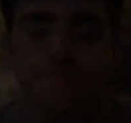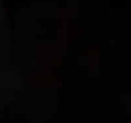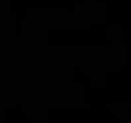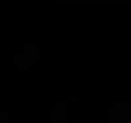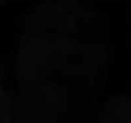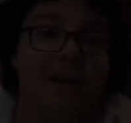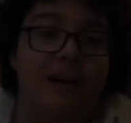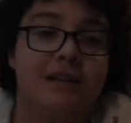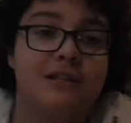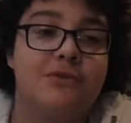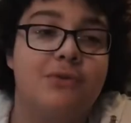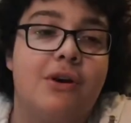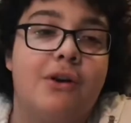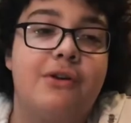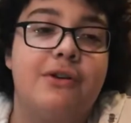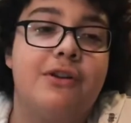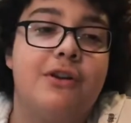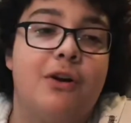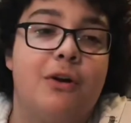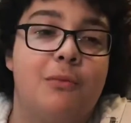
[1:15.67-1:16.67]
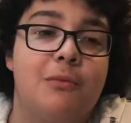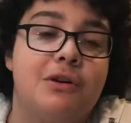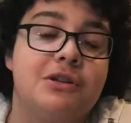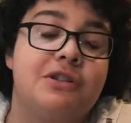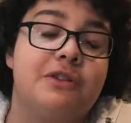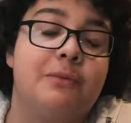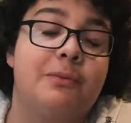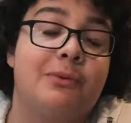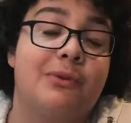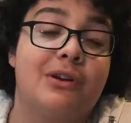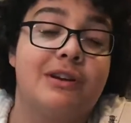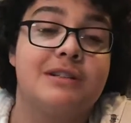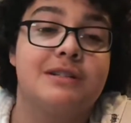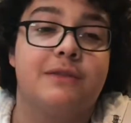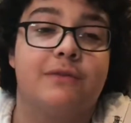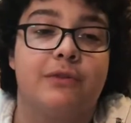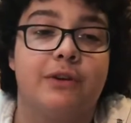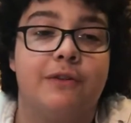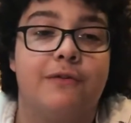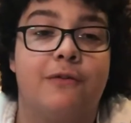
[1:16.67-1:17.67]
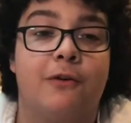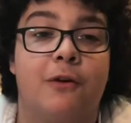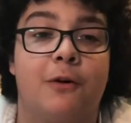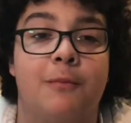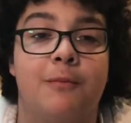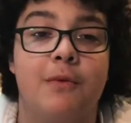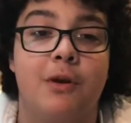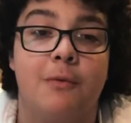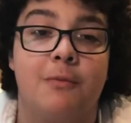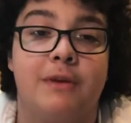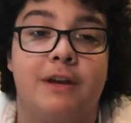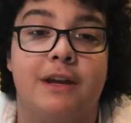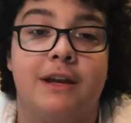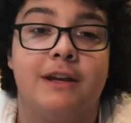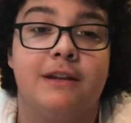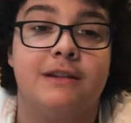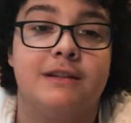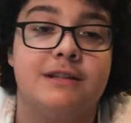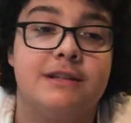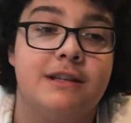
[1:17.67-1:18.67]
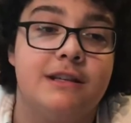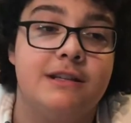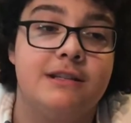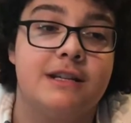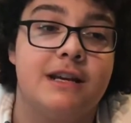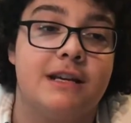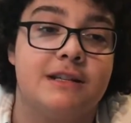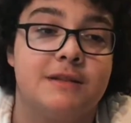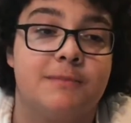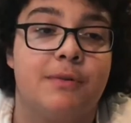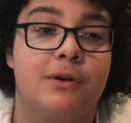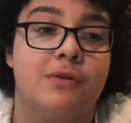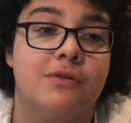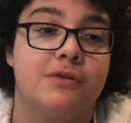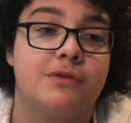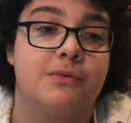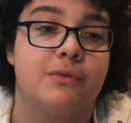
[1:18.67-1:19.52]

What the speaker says: Wyatt, as you already know, much of the progressive reform began in the cities as opposed.